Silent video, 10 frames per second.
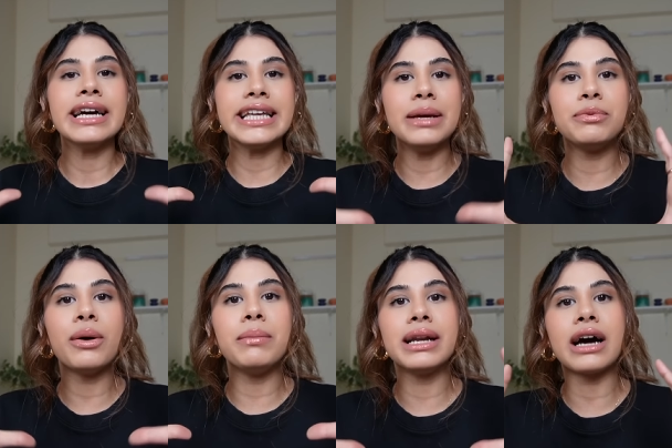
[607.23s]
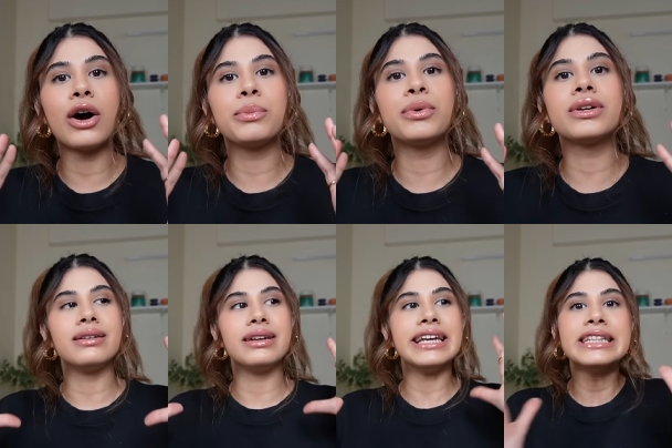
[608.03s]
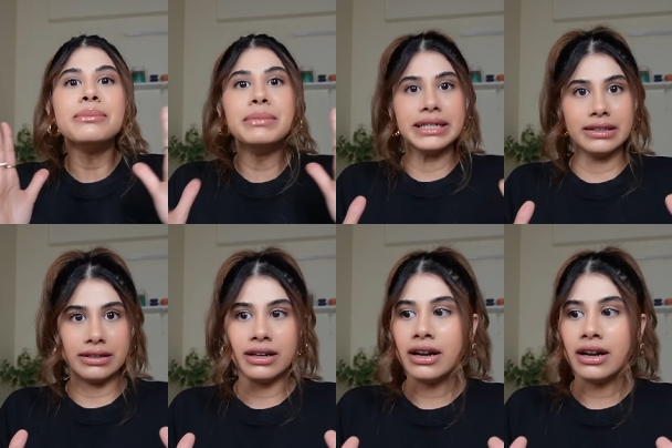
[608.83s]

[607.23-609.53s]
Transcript: keep your milk output in the middle